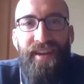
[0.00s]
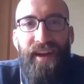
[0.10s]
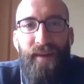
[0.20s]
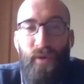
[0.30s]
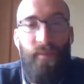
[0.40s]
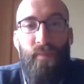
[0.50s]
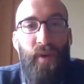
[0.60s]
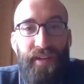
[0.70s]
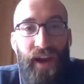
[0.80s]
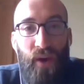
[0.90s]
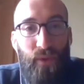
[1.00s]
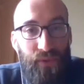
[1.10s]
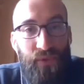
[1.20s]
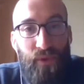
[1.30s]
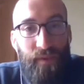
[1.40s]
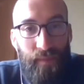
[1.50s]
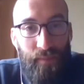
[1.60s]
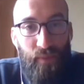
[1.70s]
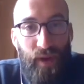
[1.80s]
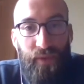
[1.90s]
Or even Bucknell, which was sort of a
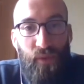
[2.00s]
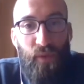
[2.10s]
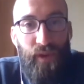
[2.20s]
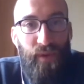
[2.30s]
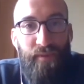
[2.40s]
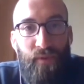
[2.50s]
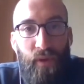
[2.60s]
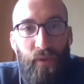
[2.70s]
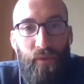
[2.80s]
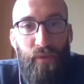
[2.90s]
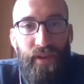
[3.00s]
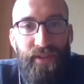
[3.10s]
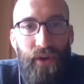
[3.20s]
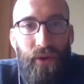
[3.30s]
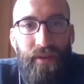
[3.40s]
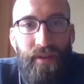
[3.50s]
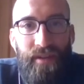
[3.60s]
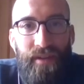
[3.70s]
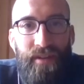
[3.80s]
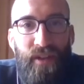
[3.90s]
big breakthrough when you ran 4:03. So
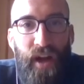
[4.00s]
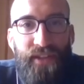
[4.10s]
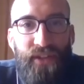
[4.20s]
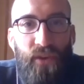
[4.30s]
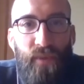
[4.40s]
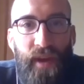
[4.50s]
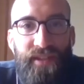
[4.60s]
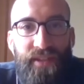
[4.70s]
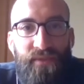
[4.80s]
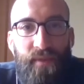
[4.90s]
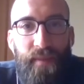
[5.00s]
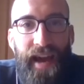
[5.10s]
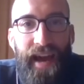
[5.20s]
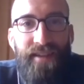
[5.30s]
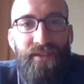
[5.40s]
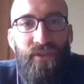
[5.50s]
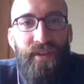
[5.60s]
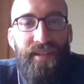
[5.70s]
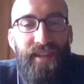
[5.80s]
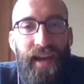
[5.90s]
lots of good races from Matt
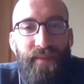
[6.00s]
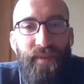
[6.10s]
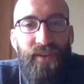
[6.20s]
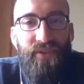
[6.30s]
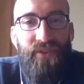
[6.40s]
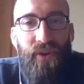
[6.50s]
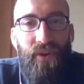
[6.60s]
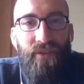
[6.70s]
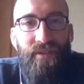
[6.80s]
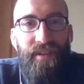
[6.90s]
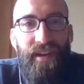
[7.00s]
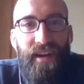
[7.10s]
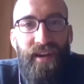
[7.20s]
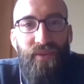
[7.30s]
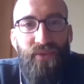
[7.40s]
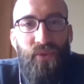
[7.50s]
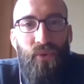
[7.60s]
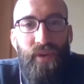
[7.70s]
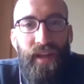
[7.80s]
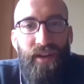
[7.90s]
during his time here. So it was
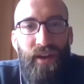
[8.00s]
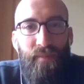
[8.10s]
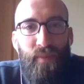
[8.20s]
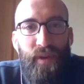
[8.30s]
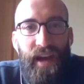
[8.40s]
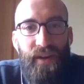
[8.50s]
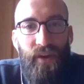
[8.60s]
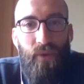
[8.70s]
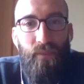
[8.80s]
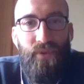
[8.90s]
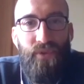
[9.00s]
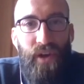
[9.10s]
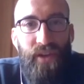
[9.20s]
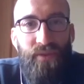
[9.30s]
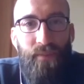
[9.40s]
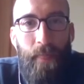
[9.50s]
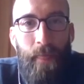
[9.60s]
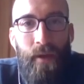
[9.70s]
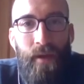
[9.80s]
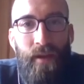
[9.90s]
cool. He ended on a pretty high note, which was awesome.
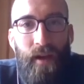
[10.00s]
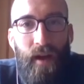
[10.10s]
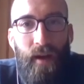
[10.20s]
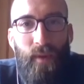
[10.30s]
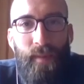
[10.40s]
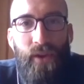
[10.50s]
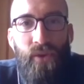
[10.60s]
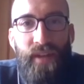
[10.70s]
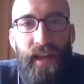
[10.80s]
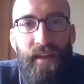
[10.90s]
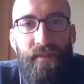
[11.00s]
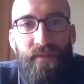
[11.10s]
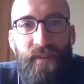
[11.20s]
What about you, Dave?